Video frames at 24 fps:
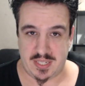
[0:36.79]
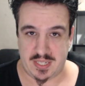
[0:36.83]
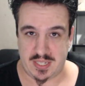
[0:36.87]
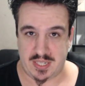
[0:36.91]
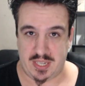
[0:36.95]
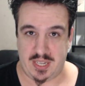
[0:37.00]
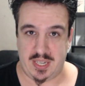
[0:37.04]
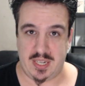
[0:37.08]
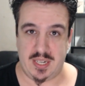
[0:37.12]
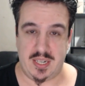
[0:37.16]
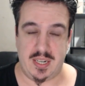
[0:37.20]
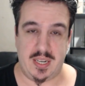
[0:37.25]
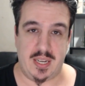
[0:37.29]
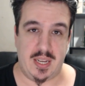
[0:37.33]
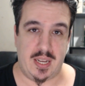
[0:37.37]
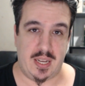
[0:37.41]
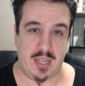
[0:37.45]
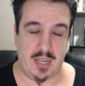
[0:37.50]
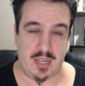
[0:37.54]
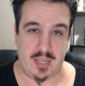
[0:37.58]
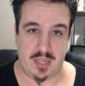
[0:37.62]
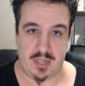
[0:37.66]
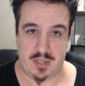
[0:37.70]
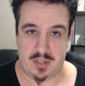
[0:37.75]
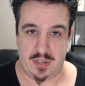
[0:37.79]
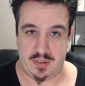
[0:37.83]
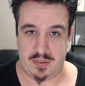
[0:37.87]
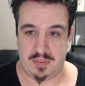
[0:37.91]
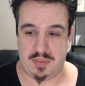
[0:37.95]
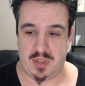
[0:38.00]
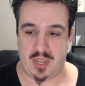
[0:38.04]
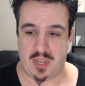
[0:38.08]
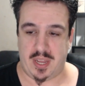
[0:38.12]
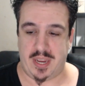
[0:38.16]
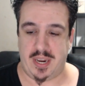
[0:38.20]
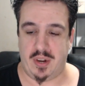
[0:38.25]
skin
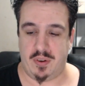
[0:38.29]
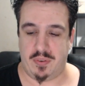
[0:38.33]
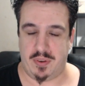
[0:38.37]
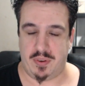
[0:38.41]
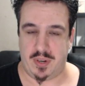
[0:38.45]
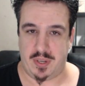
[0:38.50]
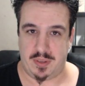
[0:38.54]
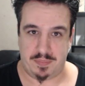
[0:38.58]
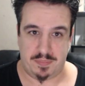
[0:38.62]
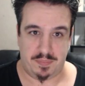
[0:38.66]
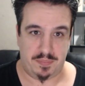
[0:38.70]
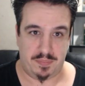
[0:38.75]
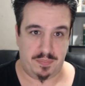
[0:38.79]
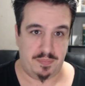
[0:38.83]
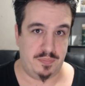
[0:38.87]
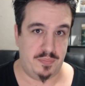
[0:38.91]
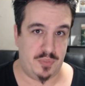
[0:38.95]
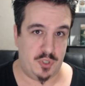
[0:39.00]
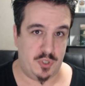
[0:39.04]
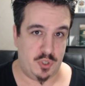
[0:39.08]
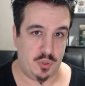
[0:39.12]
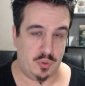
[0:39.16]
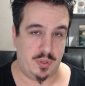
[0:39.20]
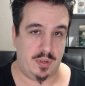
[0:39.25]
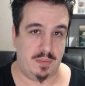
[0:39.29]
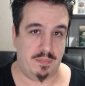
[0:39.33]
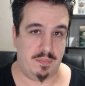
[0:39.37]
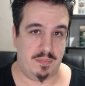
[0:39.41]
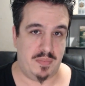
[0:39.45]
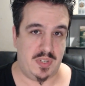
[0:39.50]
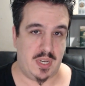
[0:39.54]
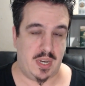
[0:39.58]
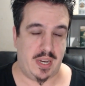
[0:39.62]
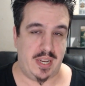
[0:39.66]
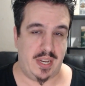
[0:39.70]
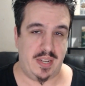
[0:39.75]
colored lycra short
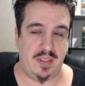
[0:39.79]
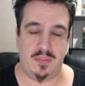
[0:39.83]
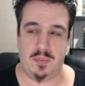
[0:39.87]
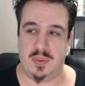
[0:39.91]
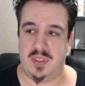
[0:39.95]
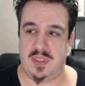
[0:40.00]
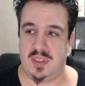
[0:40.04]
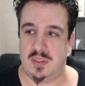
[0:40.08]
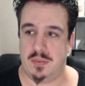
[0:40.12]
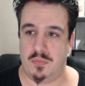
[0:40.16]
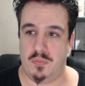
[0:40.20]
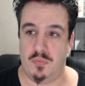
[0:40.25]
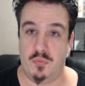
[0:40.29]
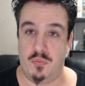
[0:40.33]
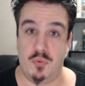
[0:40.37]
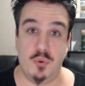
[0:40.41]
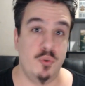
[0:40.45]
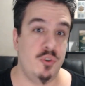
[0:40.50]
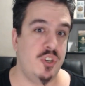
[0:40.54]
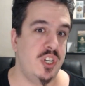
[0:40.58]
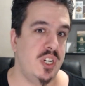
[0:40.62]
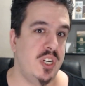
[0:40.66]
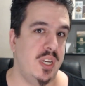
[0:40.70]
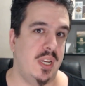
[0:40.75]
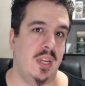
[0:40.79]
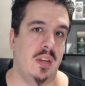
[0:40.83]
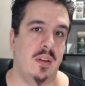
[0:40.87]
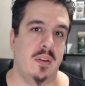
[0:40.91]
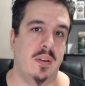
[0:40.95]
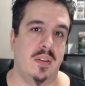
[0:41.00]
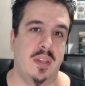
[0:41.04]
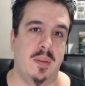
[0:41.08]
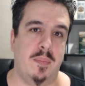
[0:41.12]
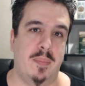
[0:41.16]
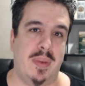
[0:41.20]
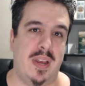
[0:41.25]
tights with the ruching
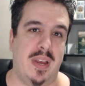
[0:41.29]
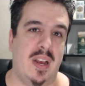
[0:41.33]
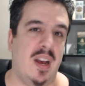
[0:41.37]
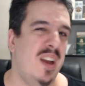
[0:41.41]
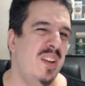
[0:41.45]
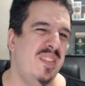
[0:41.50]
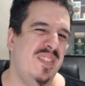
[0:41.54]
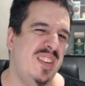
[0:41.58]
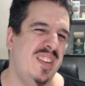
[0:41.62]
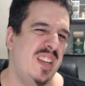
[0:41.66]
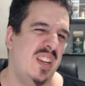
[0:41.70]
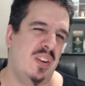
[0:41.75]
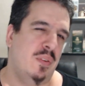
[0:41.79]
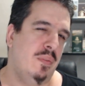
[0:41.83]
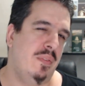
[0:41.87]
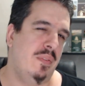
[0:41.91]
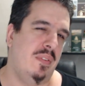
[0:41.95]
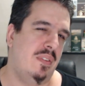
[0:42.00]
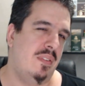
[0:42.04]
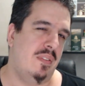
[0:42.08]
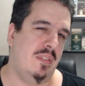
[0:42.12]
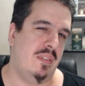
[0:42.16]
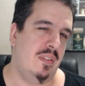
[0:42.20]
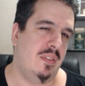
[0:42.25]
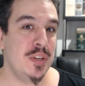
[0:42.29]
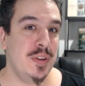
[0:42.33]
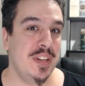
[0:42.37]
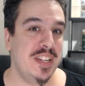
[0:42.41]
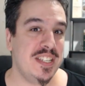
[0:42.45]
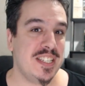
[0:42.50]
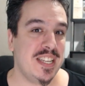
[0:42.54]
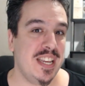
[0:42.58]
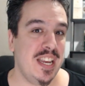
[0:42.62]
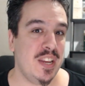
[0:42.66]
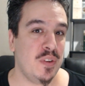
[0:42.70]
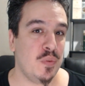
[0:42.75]
on the back. So
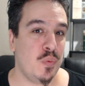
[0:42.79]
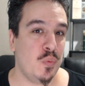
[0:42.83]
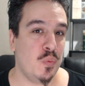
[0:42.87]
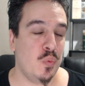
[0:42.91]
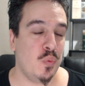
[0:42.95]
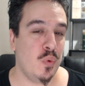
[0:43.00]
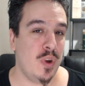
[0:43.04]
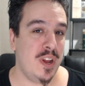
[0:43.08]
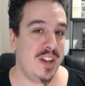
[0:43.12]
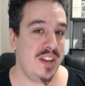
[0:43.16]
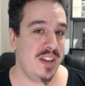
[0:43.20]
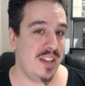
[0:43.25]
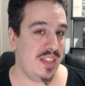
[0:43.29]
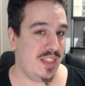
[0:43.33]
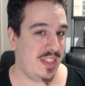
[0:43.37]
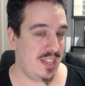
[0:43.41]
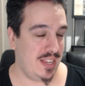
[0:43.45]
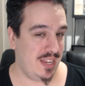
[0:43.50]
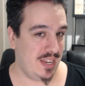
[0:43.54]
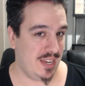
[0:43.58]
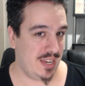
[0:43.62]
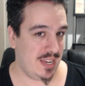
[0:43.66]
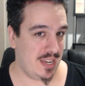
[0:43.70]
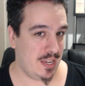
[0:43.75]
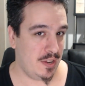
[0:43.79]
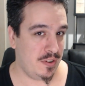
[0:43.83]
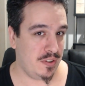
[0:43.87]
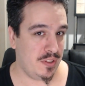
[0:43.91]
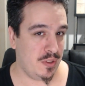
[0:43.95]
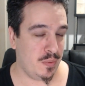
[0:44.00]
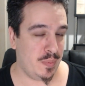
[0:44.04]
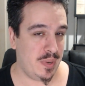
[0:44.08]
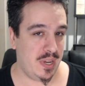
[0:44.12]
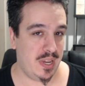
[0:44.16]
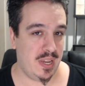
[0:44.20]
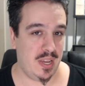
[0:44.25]
let's get one thing out
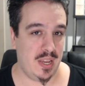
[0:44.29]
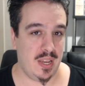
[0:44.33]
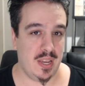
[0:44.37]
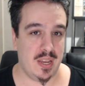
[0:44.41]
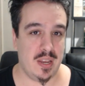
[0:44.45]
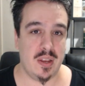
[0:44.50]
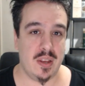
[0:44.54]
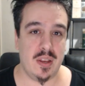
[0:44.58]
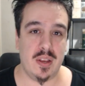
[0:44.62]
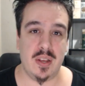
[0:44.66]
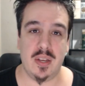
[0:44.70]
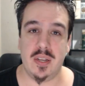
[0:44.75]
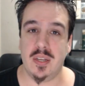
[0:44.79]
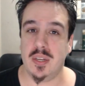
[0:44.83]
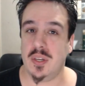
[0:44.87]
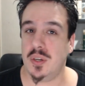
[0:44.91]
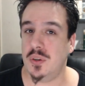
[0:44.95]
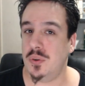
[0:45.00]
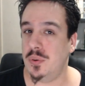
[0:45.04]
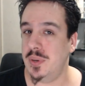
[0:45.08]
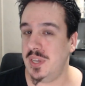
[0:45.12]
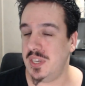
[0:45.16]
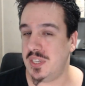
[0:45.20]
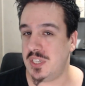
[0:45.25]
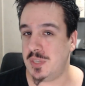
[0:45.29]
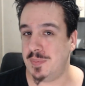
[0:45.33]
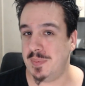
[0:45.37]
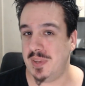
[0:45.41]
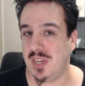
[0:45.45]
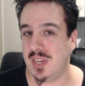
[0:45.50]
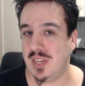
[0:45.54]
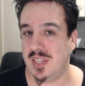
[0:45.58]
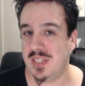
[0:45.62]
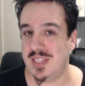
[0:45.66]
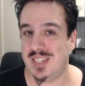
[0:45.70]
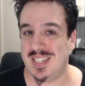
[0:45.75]
of the way quick
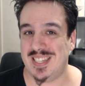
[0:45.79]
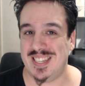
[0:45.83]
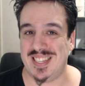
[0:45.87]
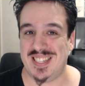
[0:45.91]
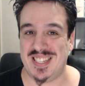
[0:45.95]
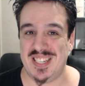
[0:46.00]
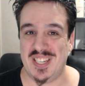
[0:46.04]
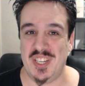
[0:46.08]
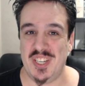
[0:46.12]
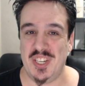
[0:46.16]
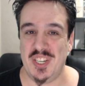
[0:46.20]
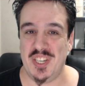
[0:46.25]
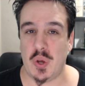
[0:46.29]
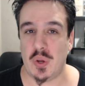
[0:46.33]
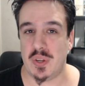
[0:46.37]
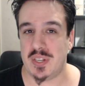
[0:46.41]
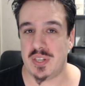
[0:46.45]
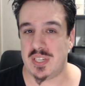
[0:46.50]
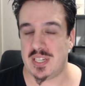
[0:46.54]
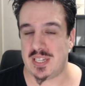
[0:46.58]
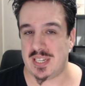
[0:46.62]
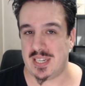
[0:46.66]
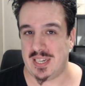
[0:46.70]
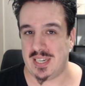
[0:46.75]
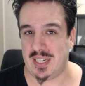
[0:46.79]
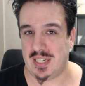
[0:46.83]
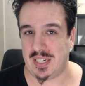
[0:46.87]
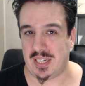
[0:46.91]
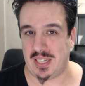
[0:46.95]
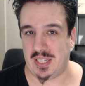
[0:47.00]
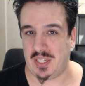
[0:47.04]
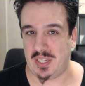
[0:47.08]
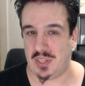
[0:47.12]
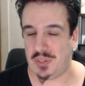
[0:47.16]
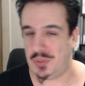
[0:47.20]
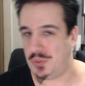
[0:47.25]
smart. This is not a
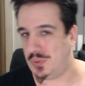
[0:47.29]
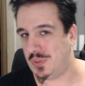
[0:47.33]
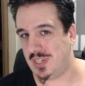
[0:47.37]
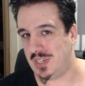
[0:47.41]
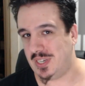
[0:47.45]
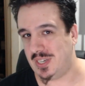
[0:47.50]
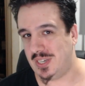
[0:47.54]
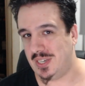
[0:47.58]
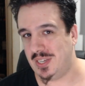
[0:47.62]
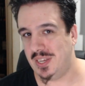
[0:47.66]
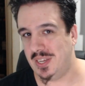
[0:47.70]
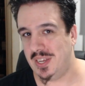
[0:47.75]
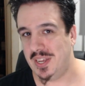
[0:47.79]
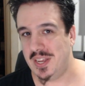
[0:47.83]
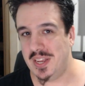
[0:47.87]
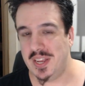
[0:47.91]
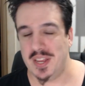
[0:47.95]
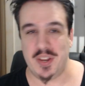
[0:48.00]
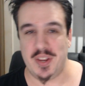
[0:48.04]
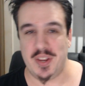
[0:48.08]
liqueur.